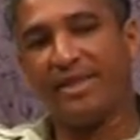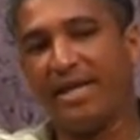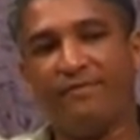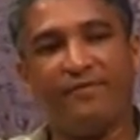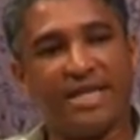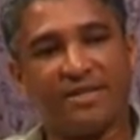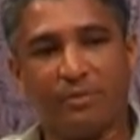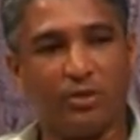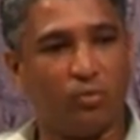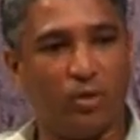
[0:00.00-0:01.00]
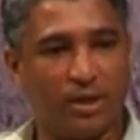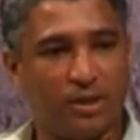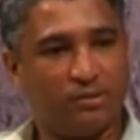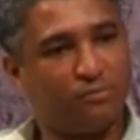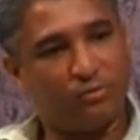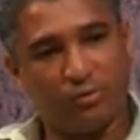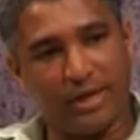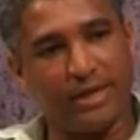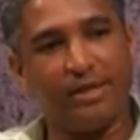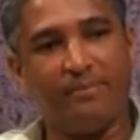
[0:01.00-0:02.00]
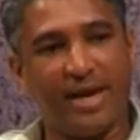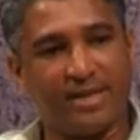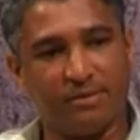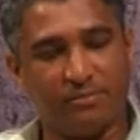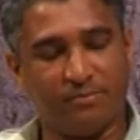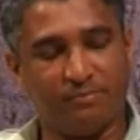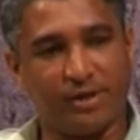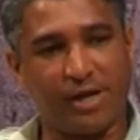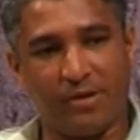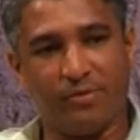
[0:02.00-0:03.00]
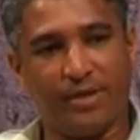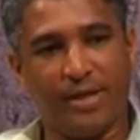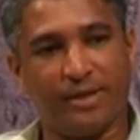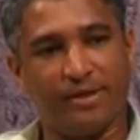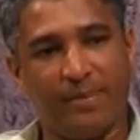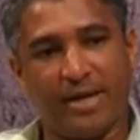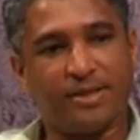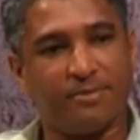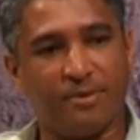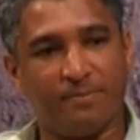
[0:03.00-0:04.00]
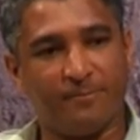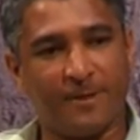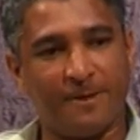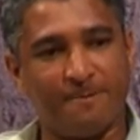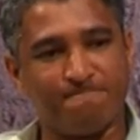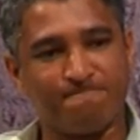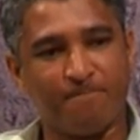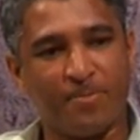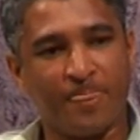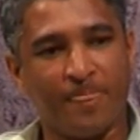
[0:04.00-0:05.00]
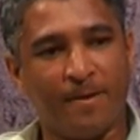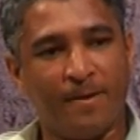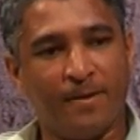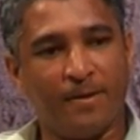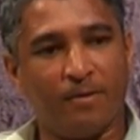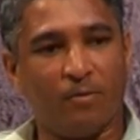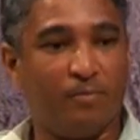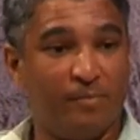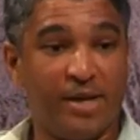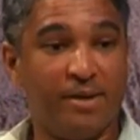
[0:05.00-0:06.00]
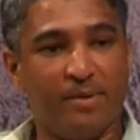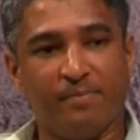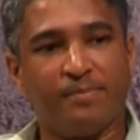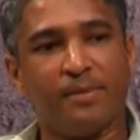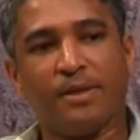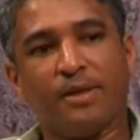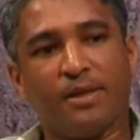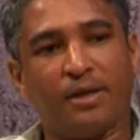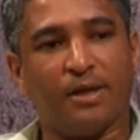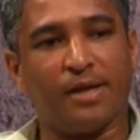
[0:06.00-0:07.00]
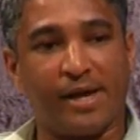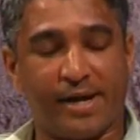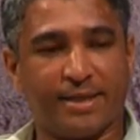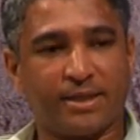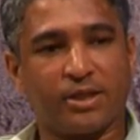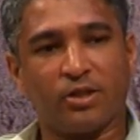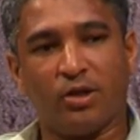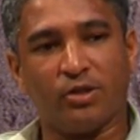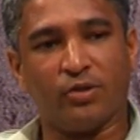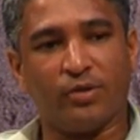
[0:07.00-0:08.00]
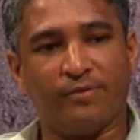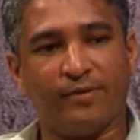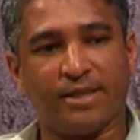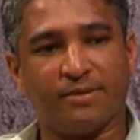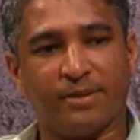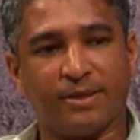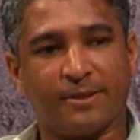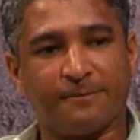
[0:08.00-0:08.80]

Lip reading: investment work, to get the maximum growth and the maximum or minimum risks on your investments.